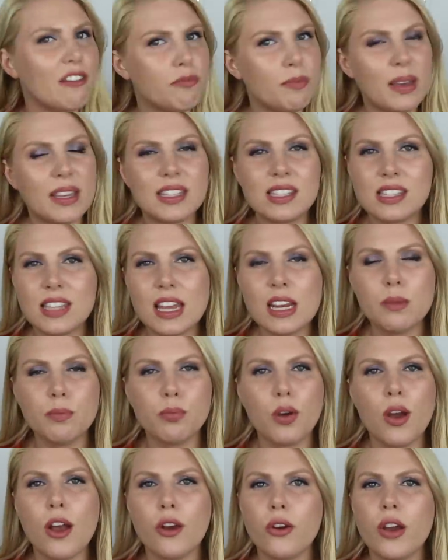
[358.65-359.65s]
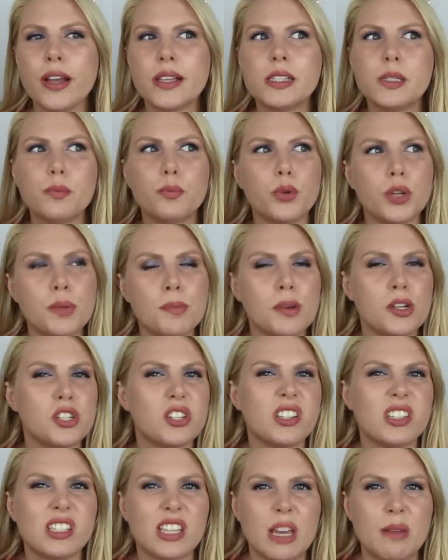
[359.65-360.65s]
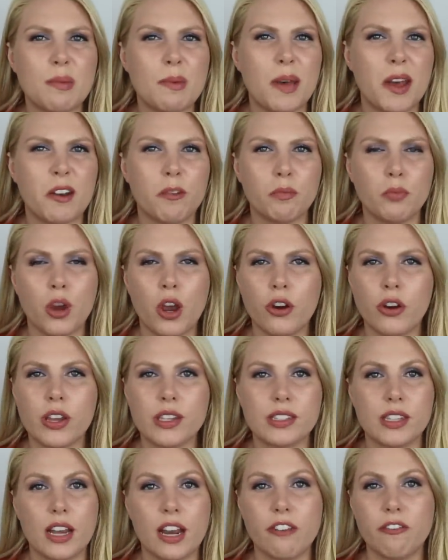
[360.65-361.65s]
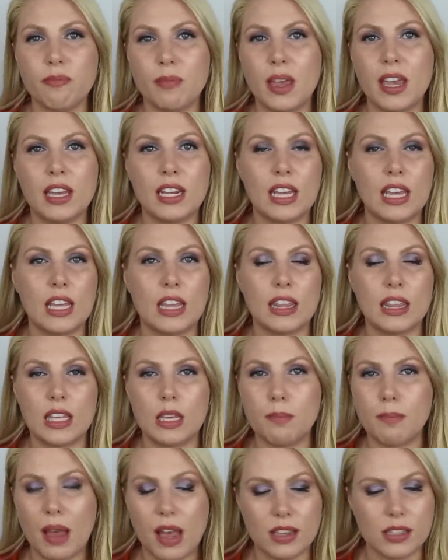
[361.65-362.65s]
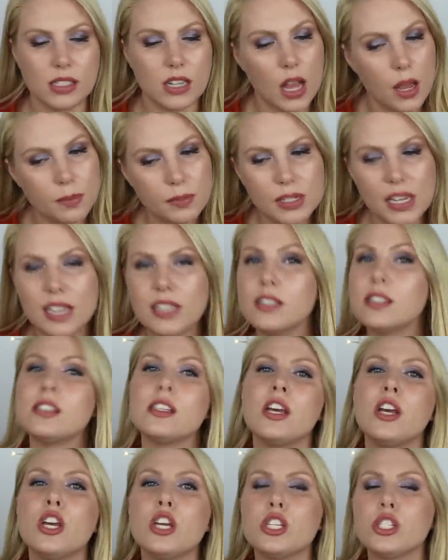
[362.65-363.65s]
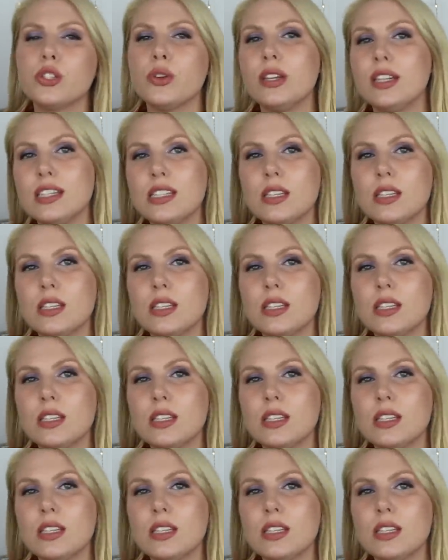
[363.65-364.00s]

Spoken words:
I've made steady progress, pretty much the same amount of progress that I've made in the past updates, so it